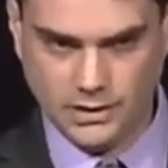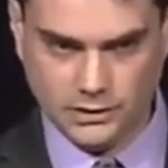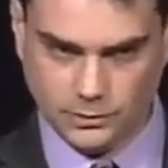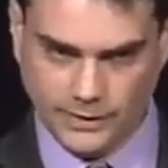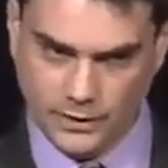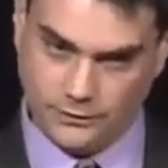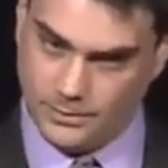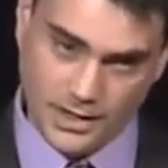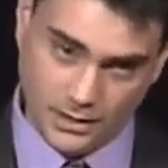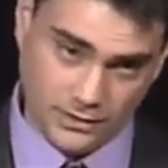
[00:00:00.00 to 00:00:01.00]
It's where they go from
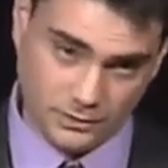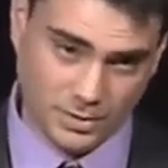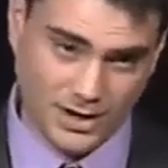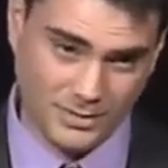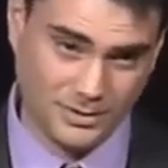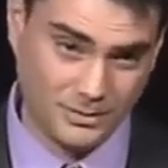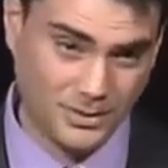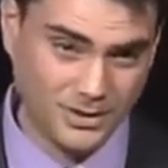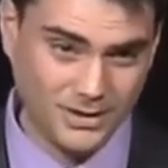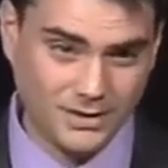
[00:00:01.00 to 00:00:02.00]
there that's a problem,
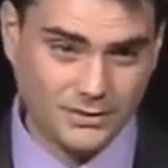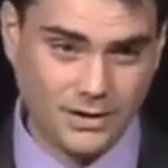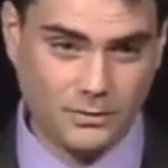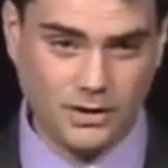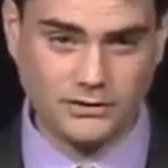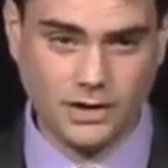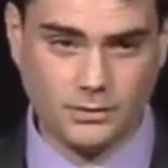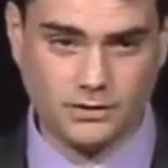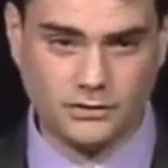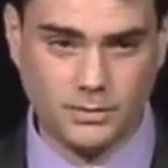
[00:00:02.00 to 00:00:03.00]
right? One side
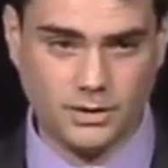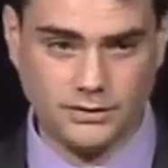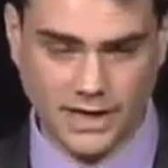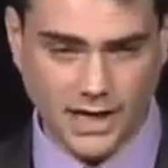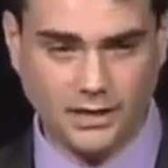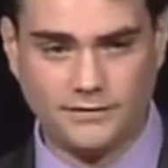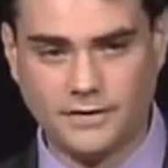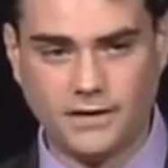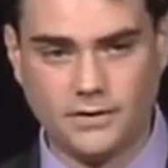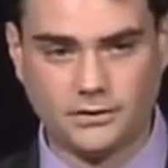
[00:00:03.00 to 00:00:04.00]
wants to build a caliphate
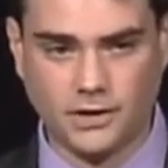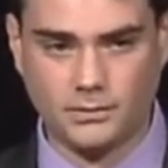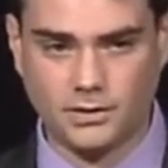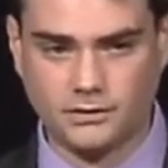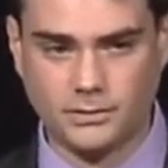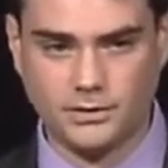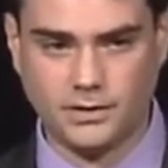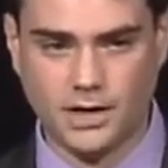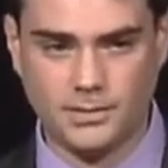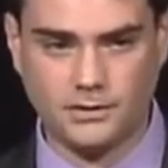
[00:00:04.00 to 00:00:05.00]
and the other side wants to build a
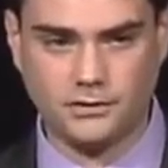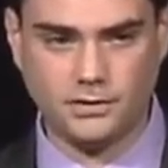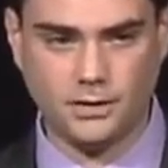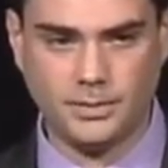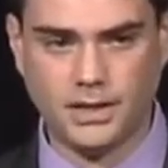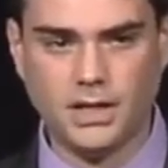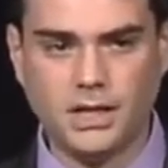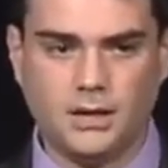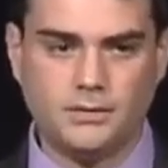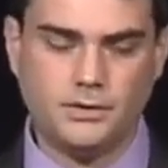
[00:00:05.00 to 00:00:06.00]
communist utopia.
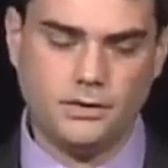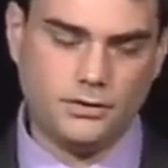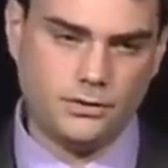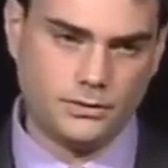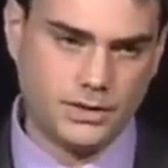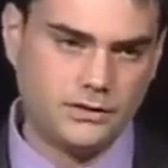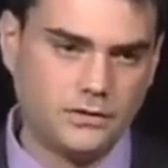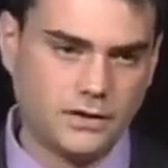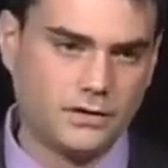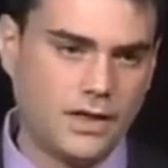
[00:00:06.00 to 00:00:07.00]
The
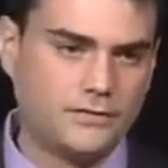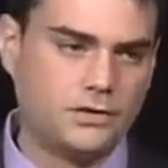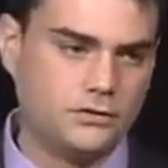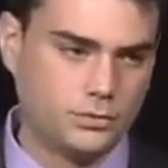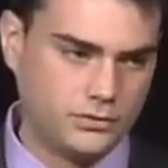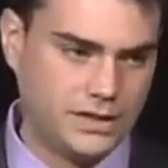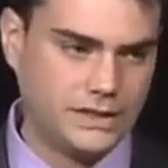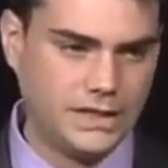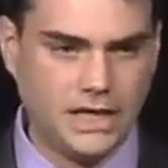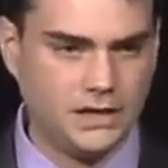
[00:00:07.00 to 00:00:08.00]
reason that the left is
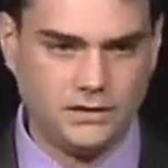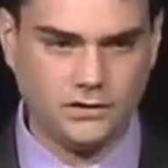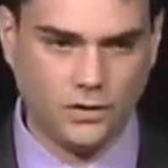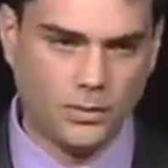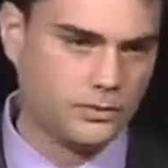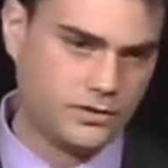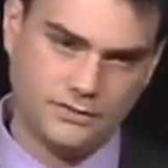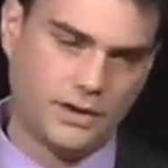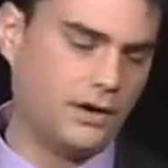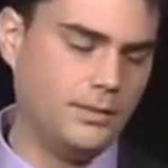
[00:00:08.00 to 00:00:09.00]
routinely, and it's almost
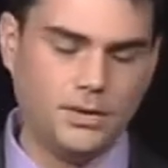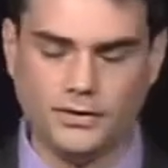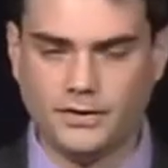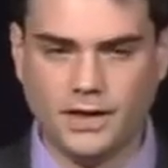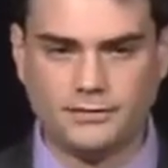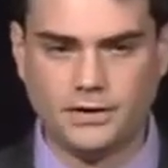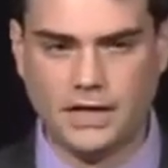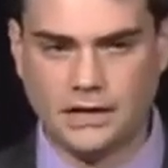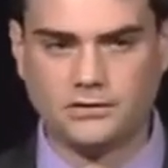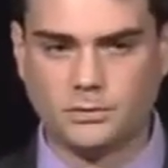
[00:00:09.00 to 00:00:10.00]
invariable, that the left
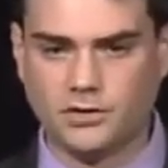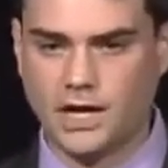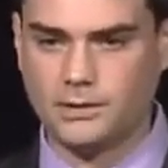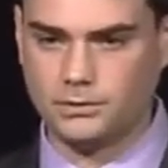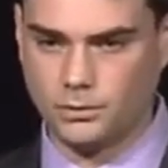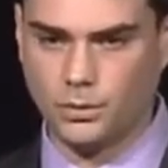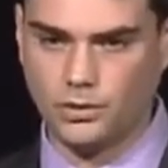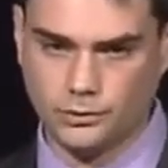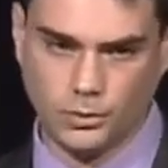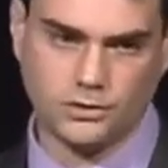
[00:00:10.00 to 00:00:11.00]
ends up siding with the
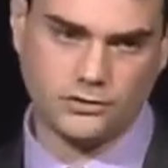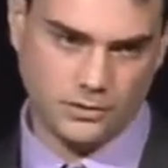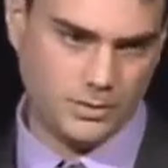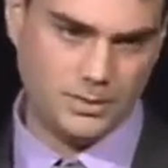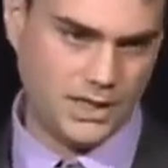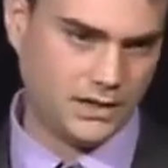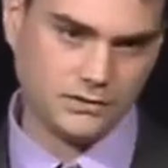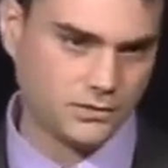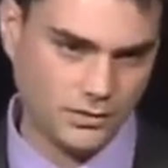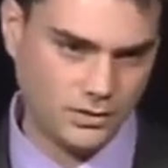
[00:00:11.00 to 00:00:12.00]
world's worst human
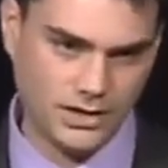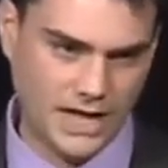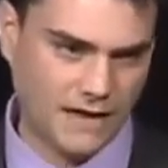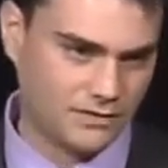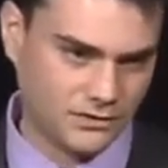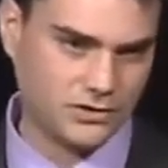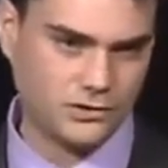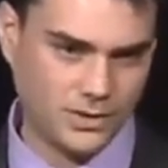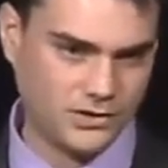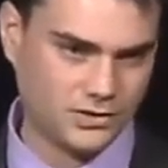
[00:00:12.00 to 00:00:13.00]
beings in every
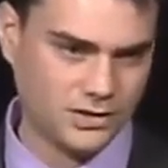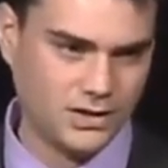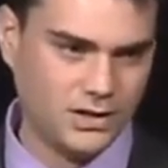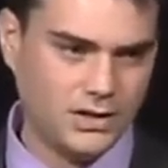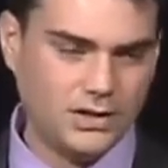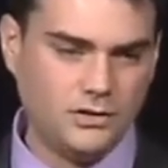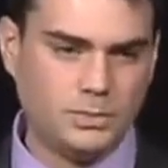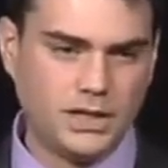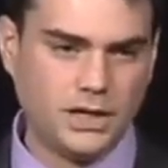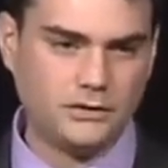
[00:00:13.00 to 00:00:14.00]
situation is
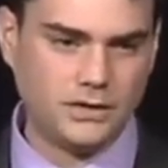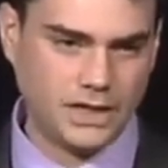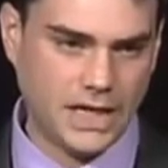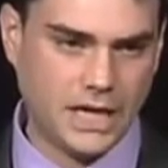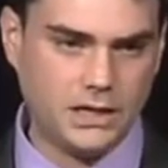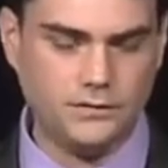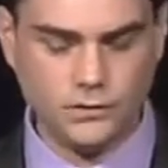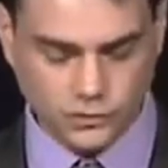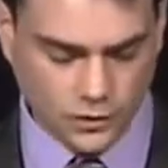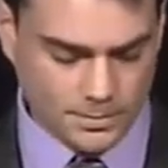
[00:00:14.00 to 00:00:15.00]
because, again, if
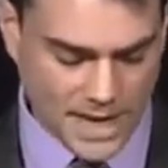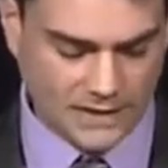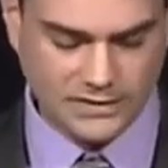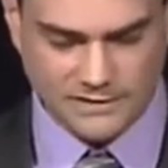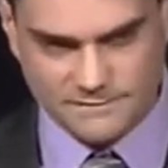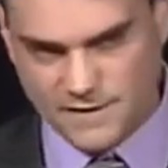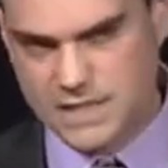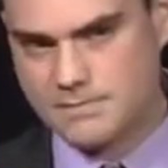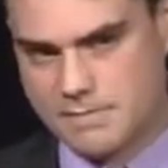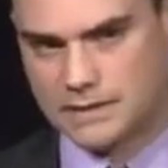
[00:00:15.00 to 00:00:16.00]
you just go back to that
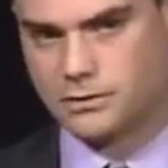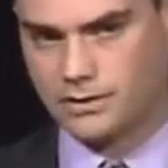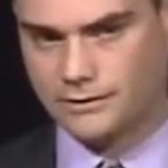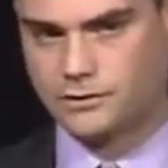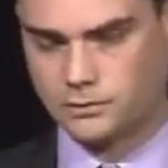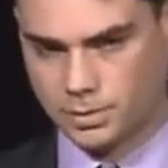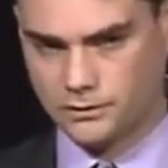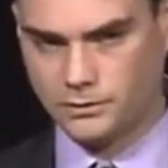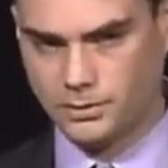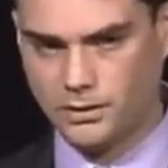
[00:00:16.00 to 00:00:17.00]
fundamental leftist
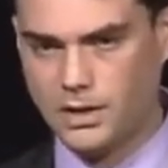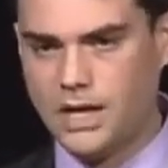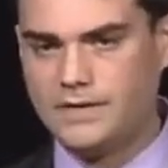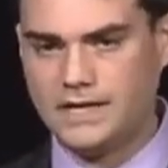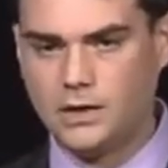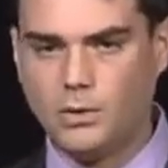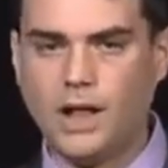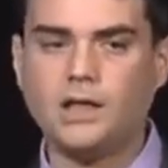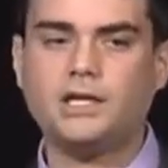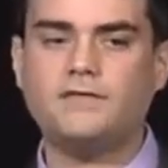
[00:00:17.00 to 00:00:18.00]
principle, that
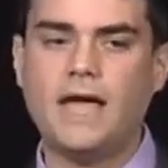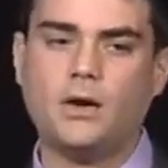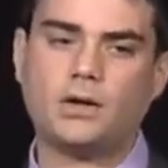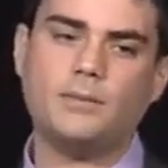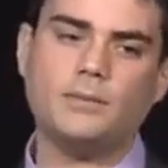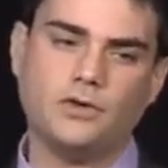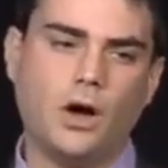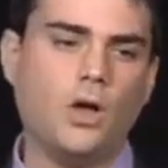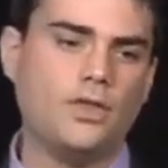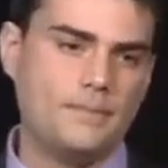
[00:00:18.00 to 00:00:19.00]
equality of outcome is
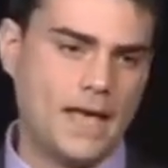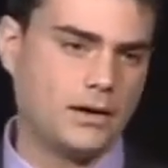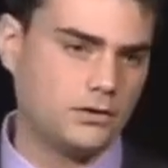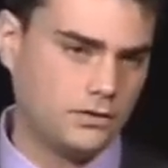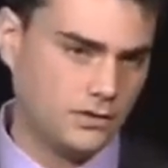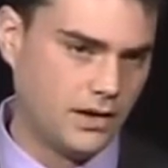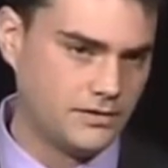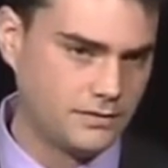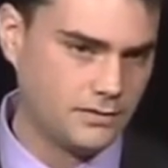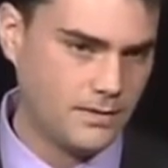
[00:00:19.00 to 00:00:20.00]
all that matters in
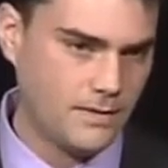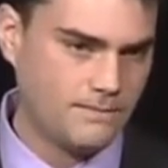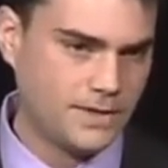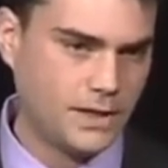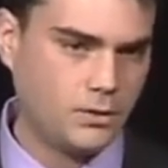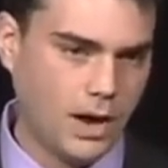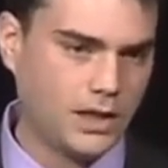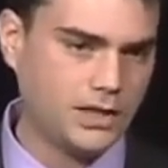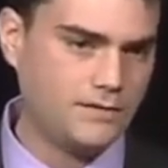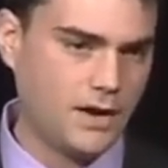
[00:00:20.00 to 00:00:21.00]
life, that
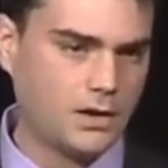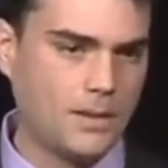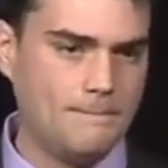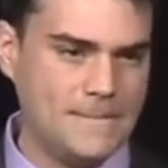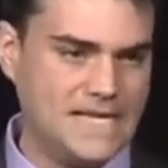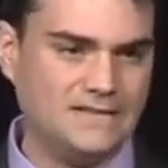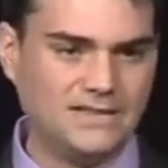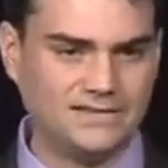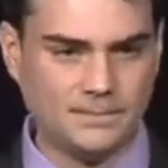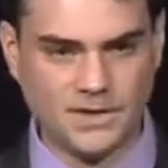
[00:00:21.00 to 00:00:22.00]
equality of outcome means
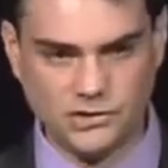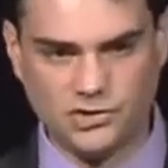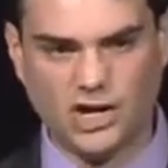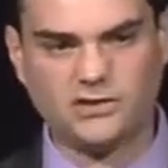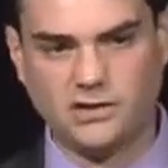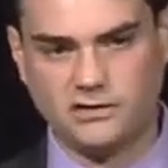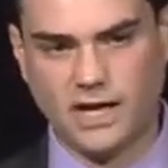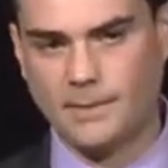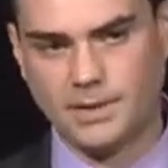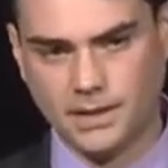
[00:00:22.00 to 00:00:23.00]
that something just is
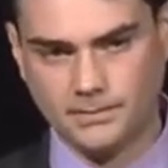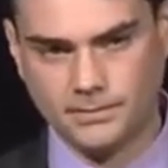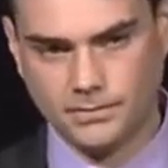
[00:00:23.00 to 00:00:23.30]
happening,